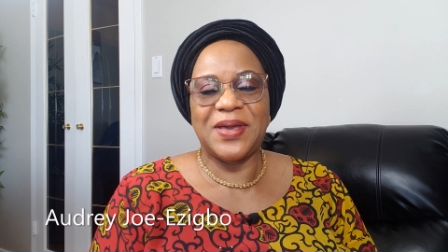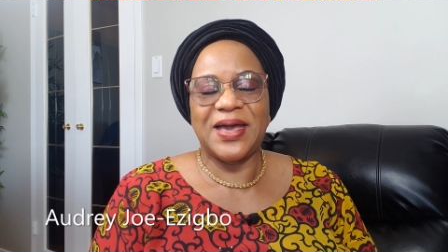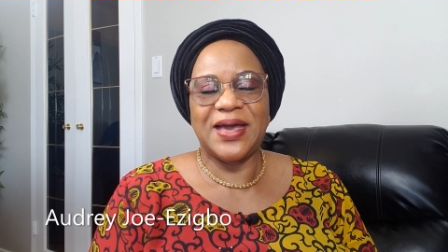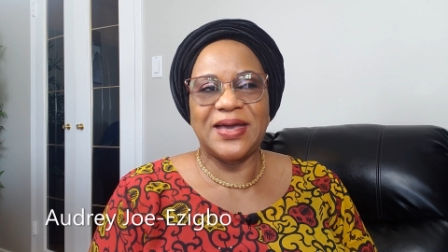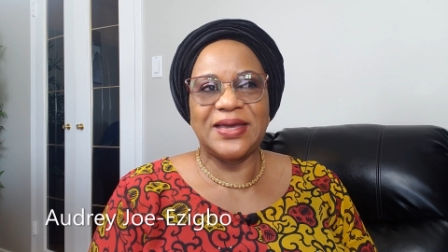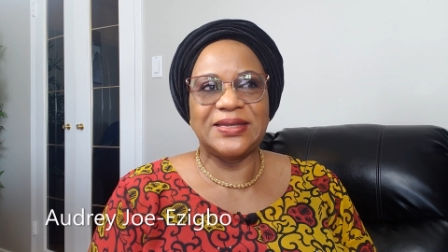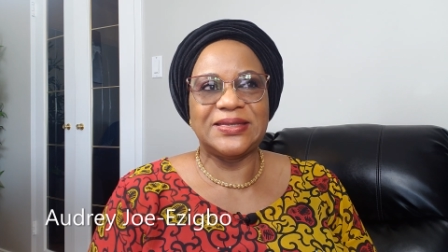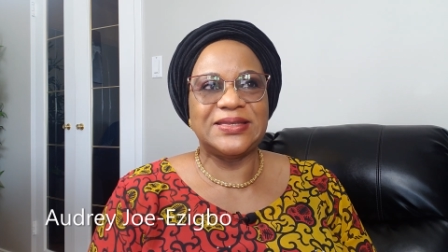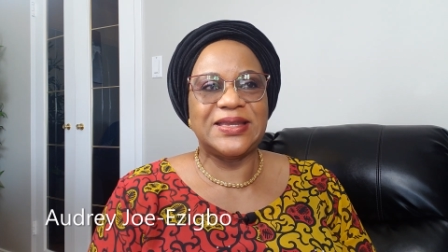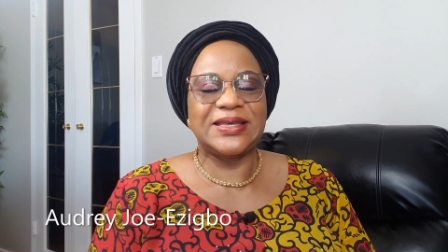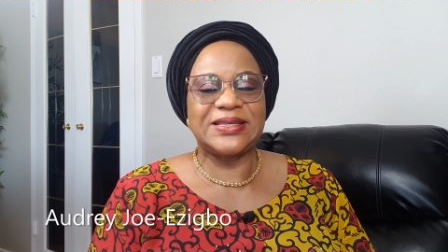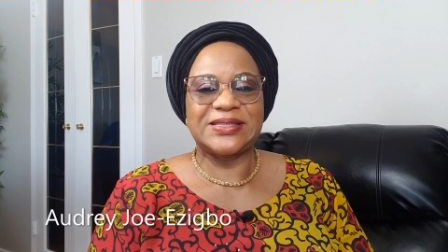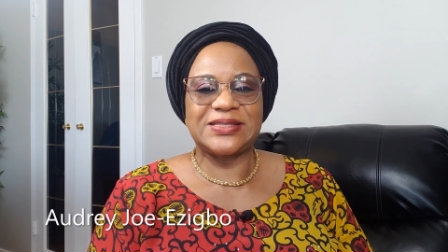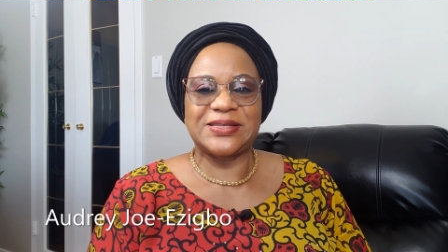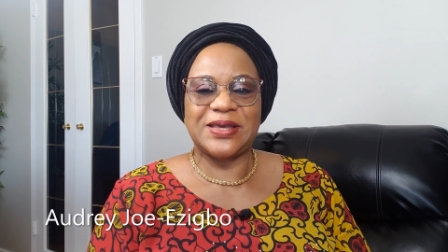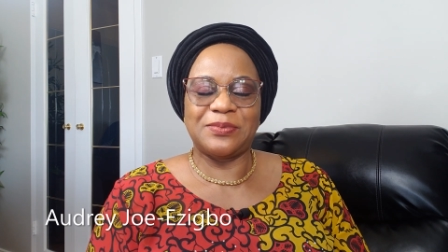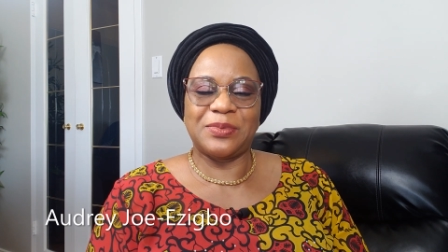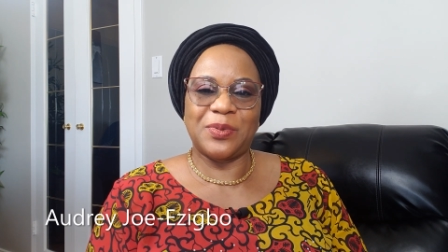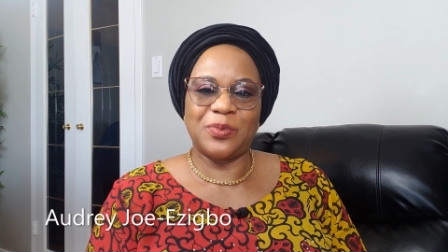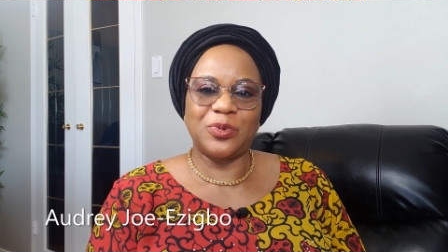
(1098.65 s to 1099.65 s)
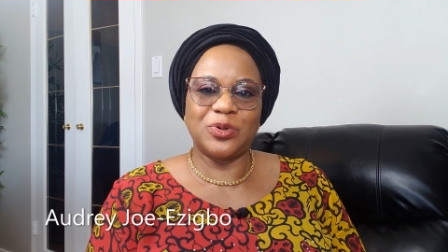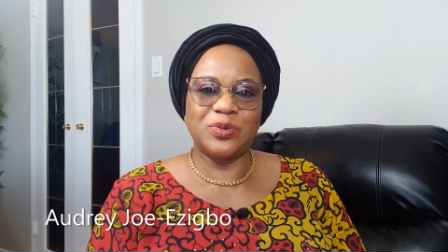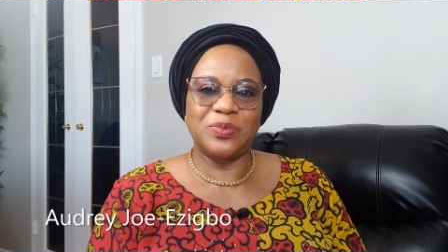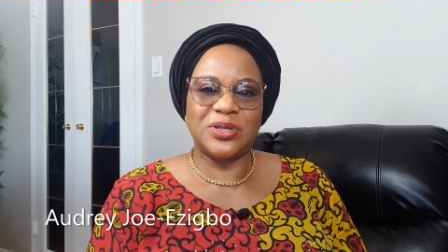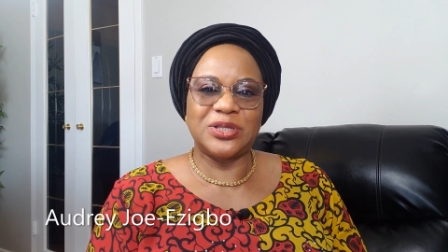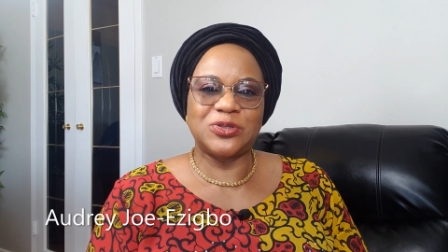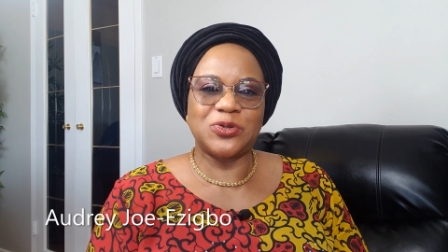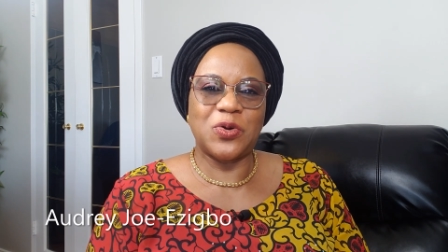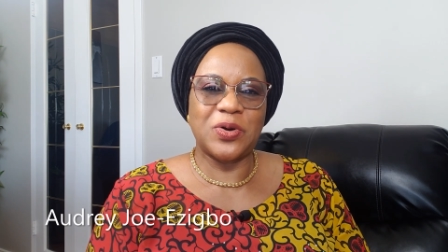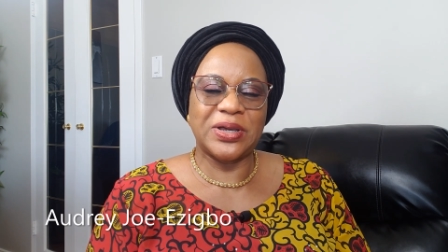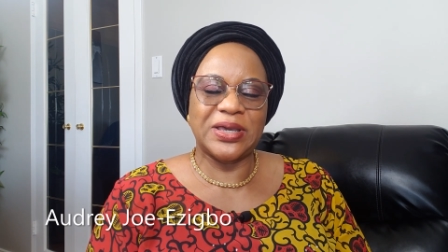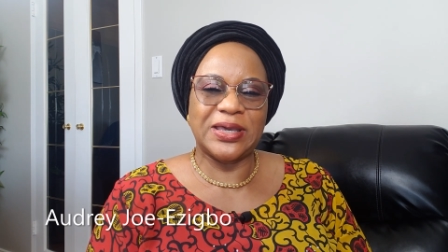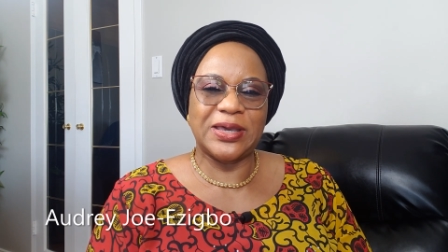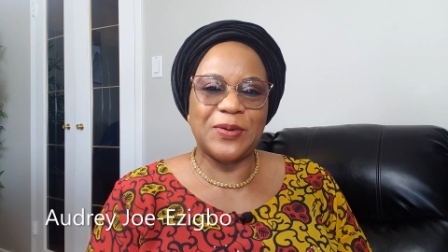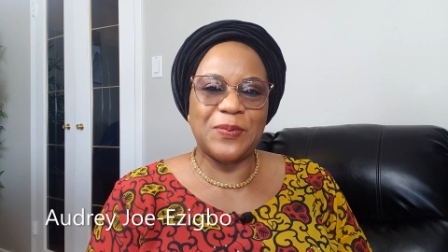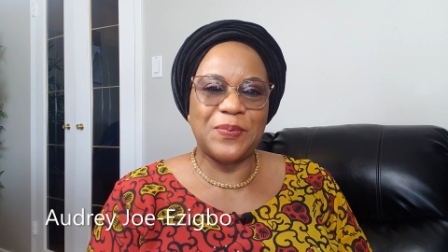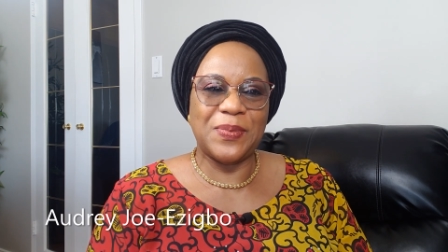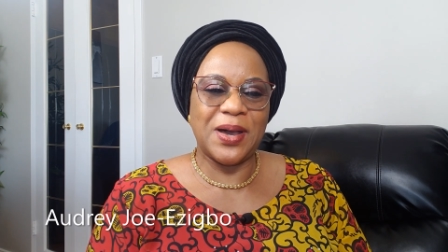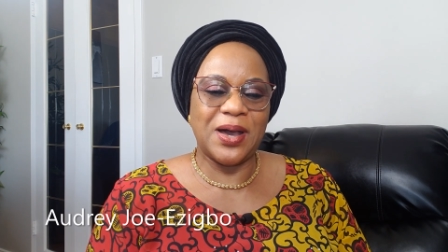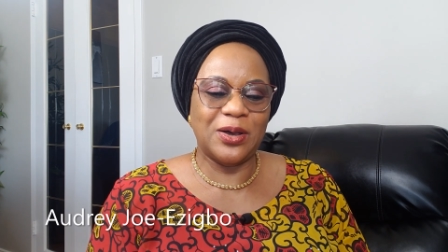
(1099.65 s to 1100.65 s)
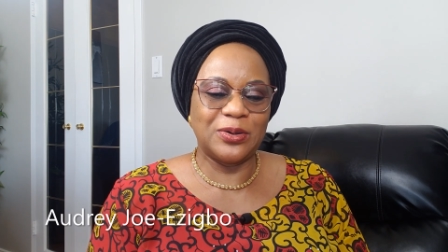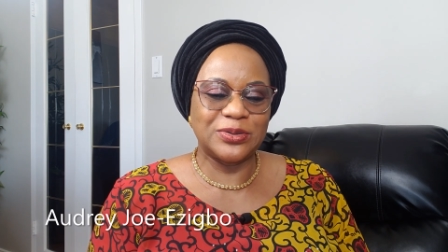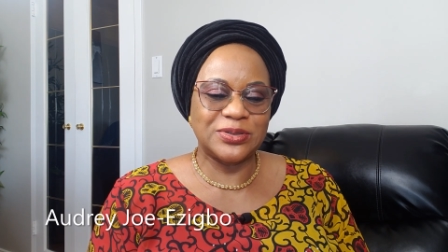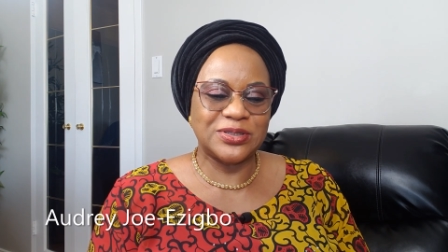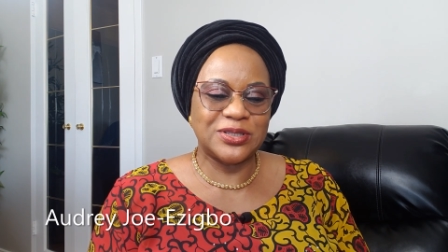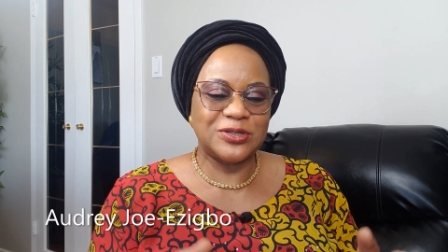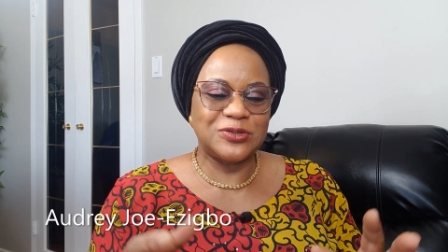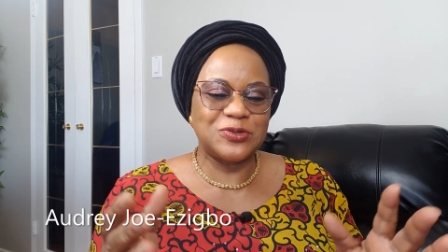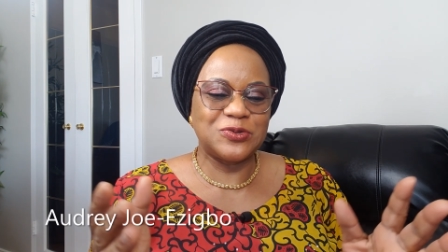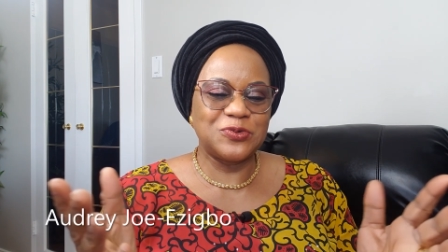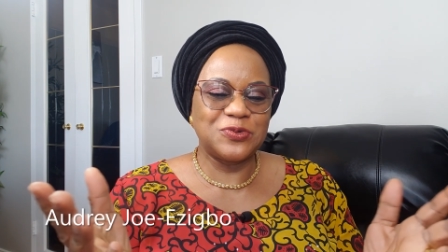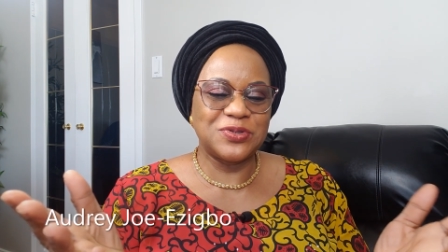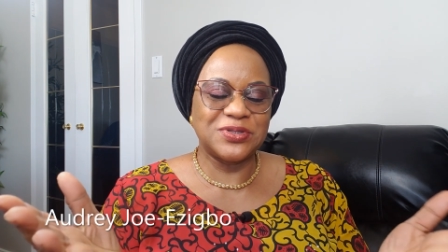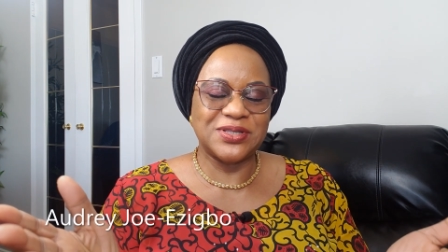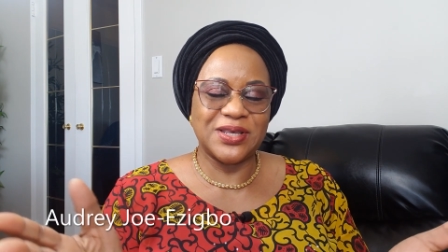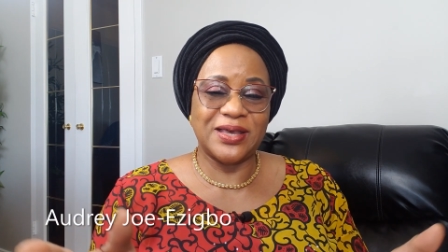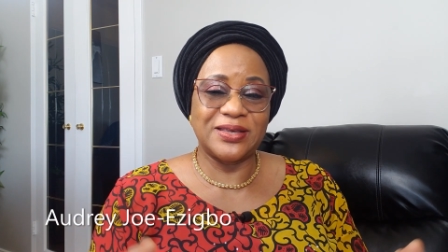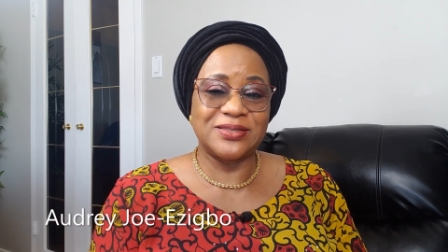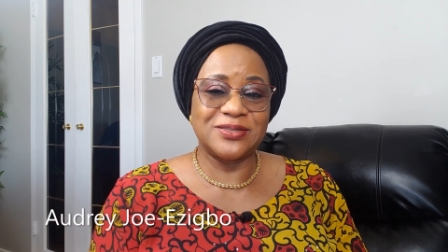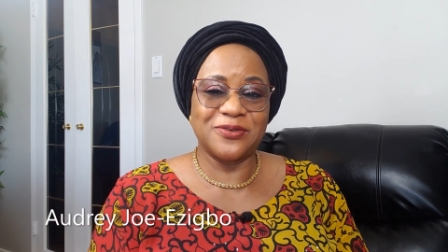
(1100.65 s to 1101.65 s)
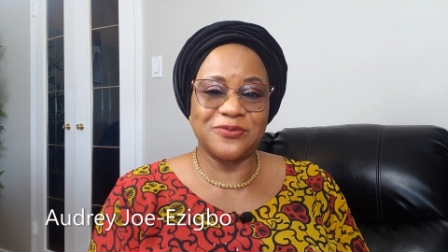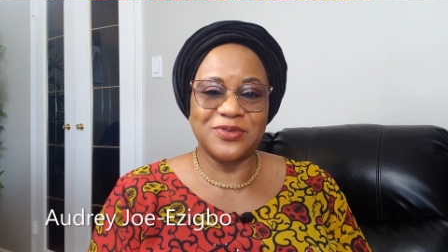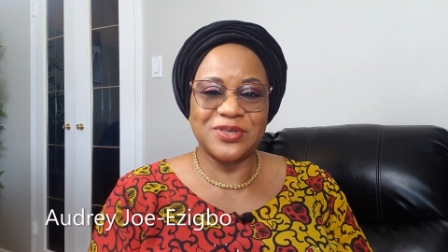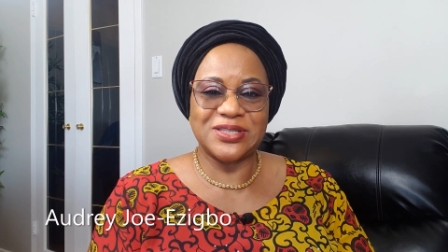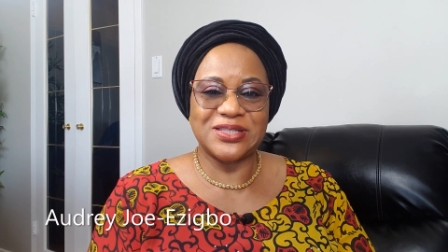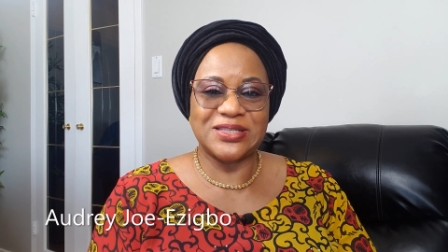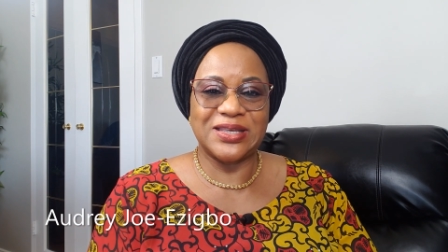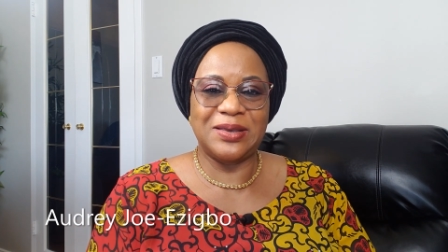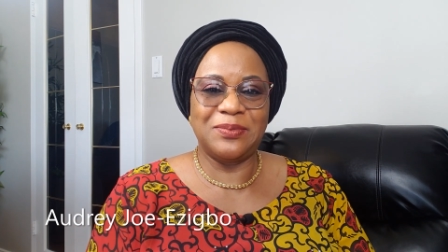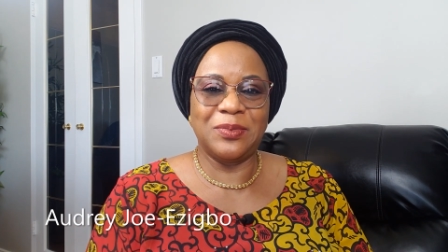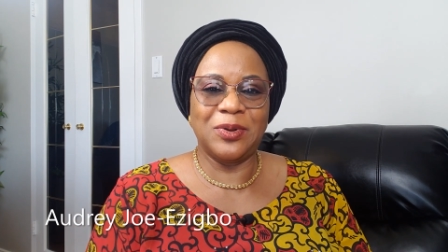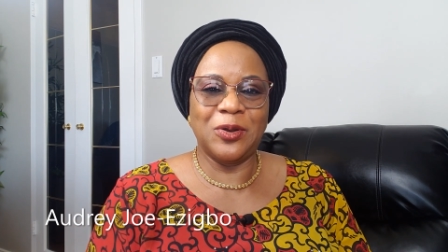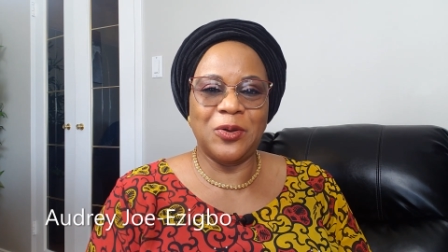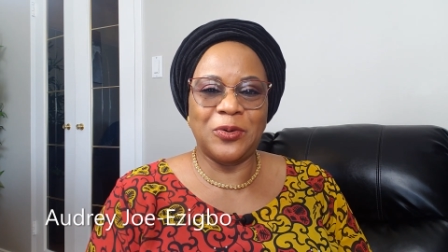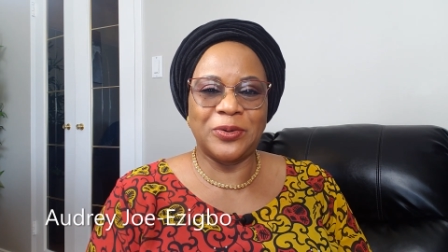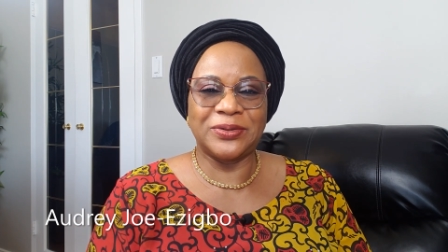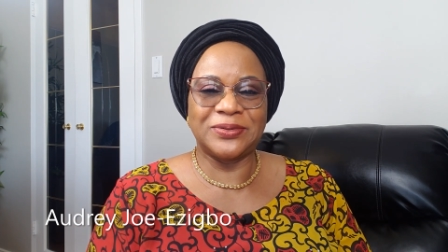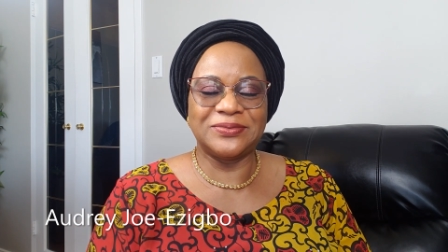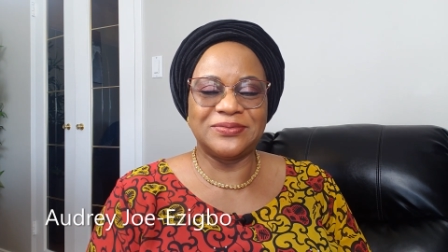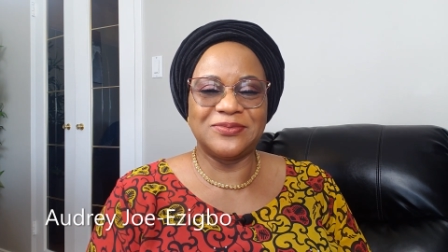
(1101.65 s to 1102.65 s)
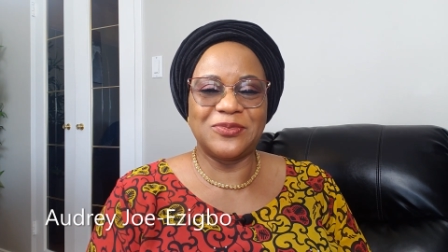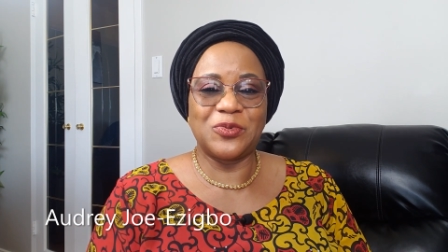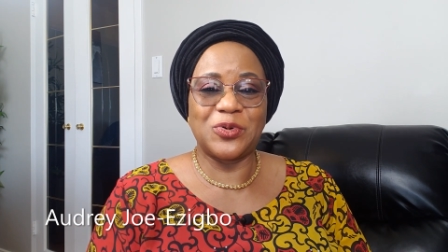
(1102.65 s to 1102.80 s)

and next time I'm going to be talking about the two sides of the same lawn.